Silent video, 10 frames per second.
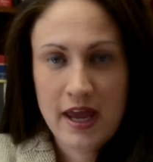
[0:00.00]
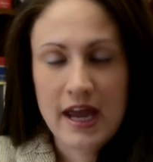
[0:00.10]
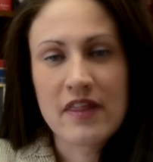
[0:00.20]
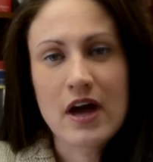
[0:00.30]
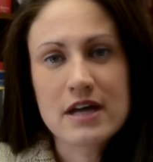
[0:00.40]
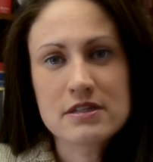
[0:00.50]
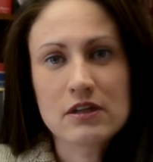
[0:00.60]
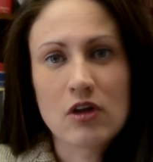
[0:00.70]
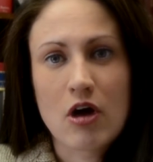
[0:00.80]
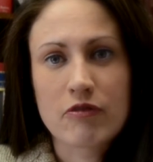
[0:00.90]
and the
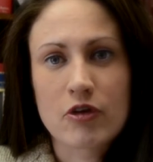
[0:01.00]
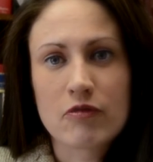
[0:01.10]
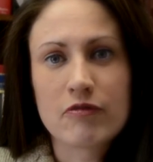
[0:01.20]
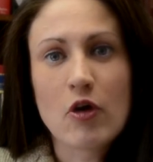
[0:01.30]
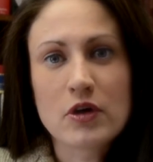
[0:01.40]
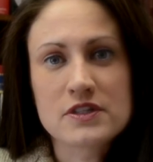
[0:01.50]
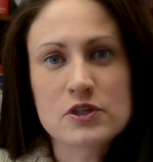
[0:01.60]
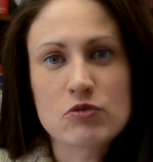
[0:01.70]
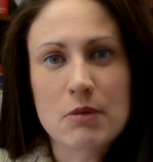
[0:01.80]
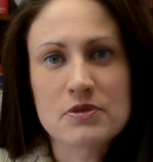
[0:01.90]
Isaac Law Firm
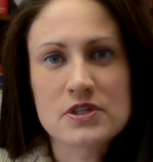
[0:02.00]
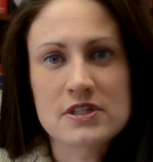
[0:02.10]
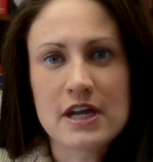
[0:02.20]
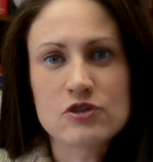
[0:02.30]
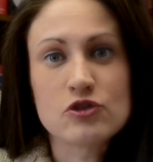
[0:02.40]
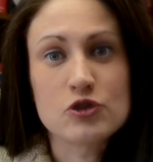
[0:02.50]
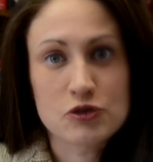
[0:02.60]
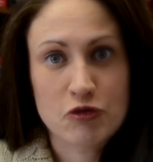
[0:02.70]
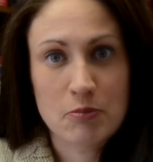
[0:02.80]
focuses representation just for